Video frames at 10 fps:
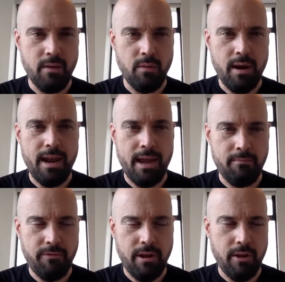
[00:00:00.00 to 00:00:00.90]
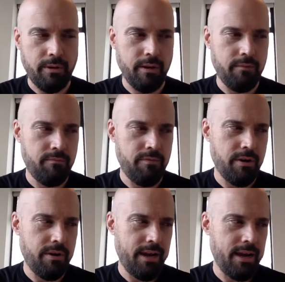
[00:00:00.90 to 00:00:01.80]
what I am following
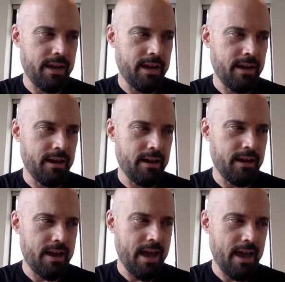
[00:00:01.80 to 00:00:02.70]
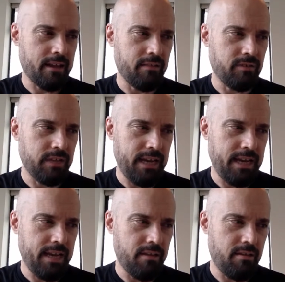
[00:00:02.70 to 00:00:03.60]
very actively
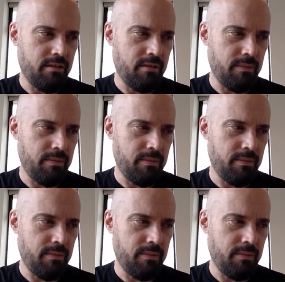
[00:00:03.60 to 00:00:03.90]
is